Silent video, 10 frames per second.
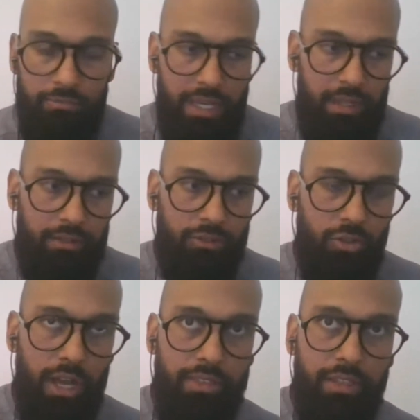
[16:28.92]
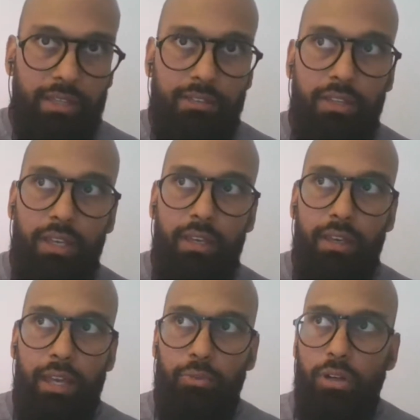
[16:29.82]
yeah, so I think that
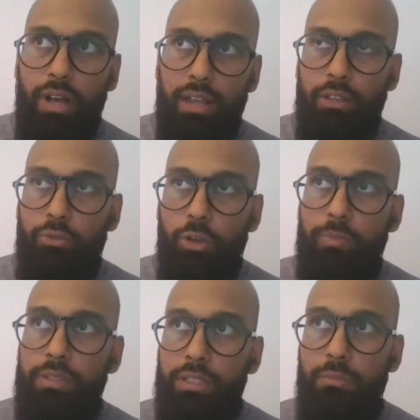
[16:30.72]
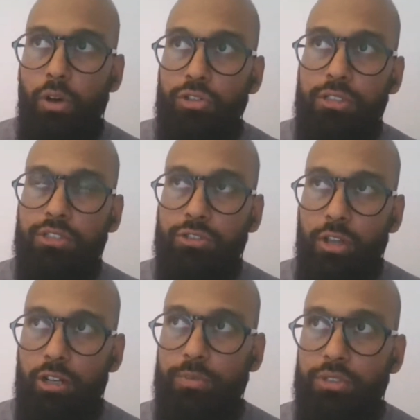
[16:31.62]
it will be mostly the
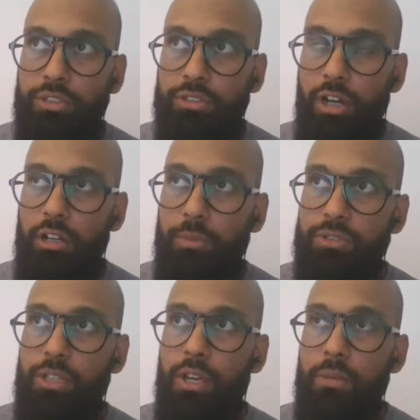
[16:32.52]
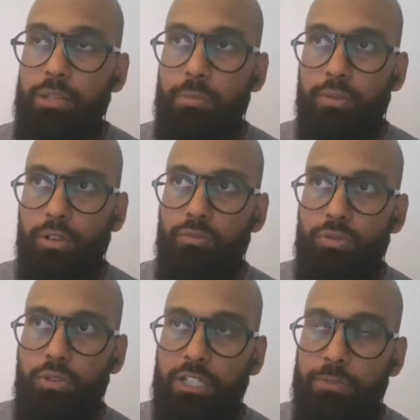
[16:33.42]
startups, people
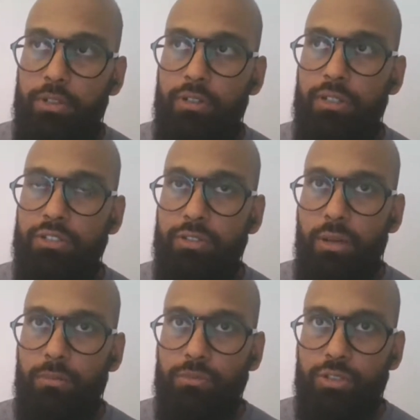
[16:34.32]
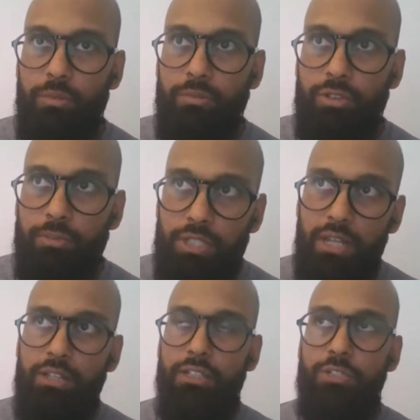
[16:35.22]
who experience some
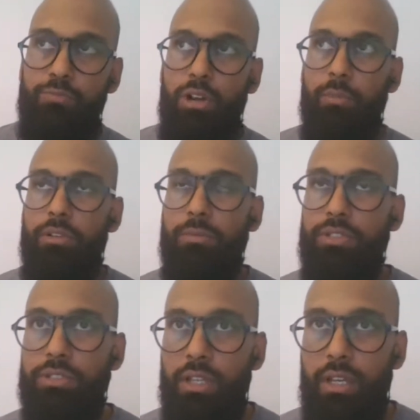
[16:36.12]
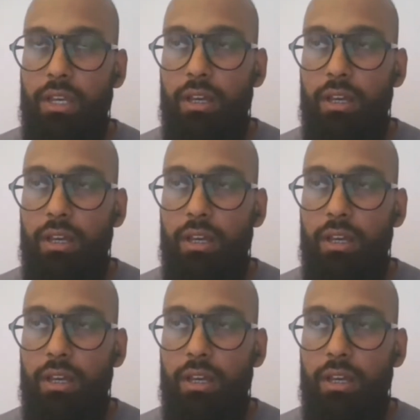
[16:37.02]
challenges, problems